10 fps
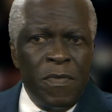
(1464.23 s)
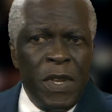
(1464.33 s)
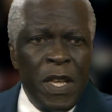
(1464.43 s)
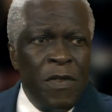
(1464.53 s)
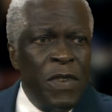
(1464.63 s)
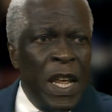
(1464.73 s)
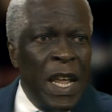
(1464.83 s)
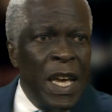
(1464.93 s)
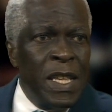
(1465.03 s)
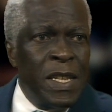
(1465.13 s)
they
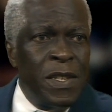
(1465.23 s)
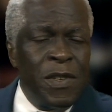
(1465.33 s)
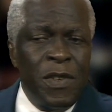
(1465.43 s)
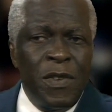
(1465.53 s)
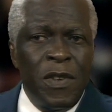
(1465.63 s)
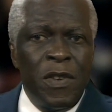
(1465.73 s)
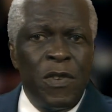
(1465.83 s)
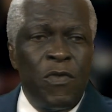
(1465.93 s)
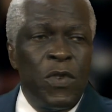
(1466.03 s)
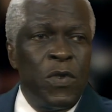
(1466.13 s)
realized that
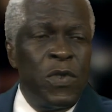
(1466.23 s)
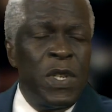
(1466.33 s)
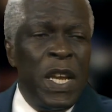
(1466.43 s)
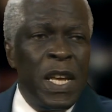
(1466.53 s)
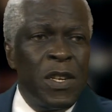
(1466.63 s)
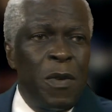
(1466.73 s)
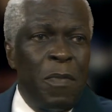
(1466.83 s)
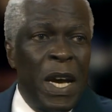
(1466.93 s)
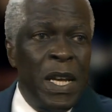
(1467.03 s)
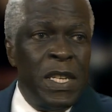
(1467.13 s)
the roads like
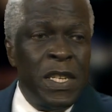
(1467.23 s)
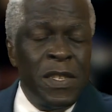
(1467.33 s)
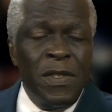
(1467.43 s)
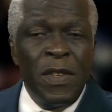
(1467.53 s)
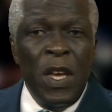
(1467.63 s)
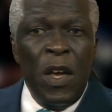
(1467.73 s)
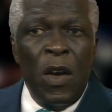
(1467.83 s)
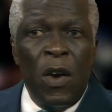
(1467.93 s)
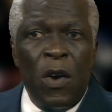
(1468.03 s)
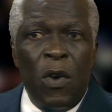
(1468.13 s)
Tomadia
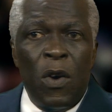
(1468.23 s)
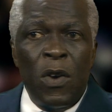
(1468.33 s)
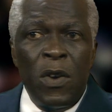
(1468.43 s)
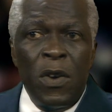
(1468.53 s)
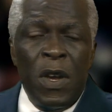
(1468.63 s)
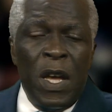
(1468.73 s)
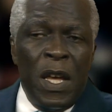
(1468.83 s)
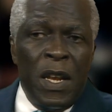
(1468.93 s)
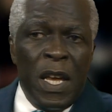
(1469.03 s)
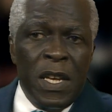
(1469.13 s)
or
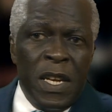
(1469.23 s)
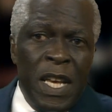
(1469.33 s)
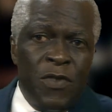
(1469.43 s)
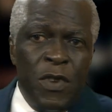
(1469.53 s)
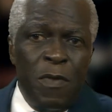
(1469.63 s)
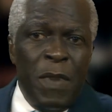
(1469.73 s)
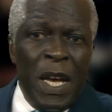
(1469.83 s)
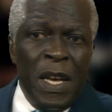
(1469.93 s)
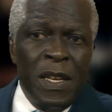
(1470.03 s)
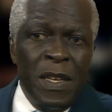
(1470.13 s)
like at
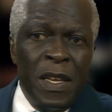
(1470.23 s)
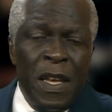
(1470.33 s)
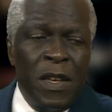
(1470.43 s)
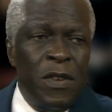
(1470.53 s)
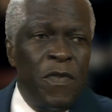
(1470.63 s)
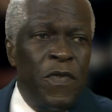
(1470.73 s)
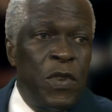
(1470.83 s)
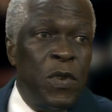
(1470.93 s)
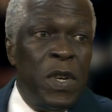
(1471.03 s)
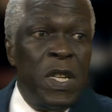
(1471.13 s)
Etrenbang, the
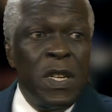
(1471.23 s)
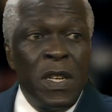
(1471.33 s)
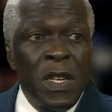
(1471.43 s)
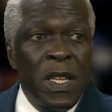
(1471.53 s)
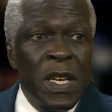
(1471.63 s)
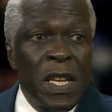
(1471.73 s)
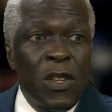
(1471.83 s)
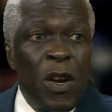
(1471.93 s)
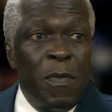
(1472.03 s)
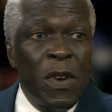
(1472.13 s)
fuel
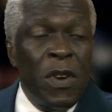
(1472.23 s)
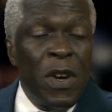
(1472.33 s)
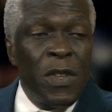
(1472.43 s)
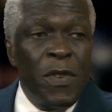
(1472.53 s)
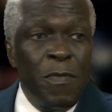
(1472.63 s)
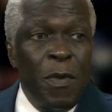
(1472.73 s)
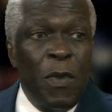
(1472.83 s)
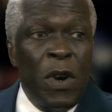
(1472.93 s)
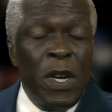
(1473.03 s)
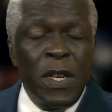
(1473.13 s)
can come across from the
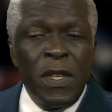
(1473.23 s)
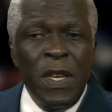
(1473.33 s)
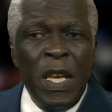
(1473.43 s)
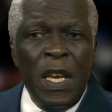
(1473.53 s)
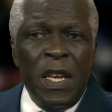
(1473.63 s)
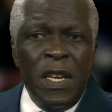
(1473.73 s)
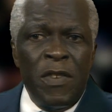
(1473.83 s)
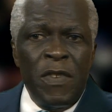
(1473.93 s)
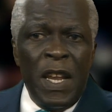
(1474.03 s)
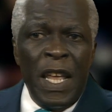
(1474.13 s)
border. They
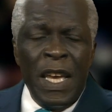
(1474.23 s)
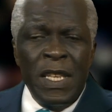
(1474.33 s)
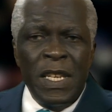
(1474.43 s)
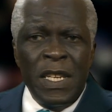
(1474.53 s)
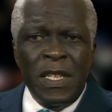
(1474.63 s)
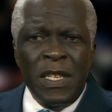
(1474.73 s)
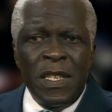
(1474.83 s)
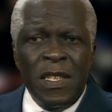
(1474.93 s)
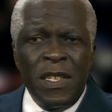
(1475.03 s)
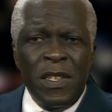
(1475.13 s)
realized
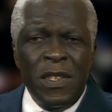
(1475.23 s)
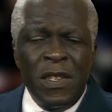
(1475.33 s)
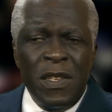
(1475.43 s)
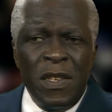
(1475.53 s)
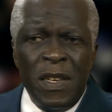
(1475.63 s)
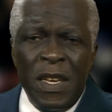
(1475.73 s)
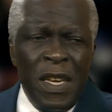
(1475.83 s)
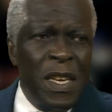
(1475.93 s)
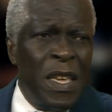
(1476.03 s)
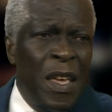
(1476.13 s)
that,
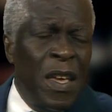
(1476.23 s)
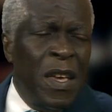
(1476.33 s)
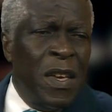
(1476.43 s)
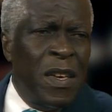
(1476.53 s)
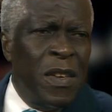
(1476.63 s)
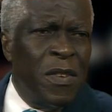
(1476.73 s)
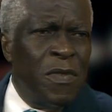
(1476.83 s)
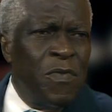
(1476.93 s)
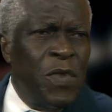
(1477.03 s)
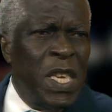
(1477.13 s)
hey,
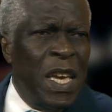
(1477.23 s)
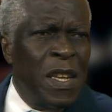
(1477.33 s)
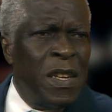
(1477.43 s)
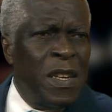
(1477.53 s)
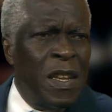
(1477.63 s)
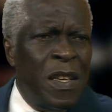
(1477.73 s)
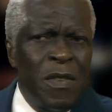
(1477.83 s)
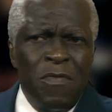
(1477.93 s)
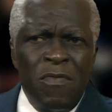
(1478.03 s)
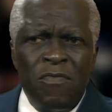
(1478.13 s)
we can
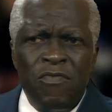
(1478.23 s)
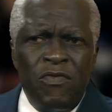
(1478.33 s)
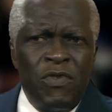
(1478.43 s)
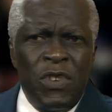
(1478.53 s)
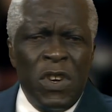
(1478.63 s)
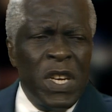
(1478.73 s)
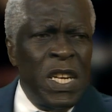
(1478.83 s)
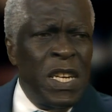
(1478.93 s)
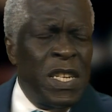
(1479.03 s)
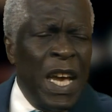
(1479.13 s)
truck
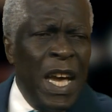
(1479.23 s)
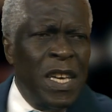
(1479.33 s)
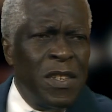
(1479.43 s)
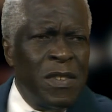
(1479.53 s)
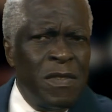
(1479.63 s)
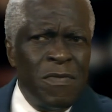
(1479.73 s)
an entire,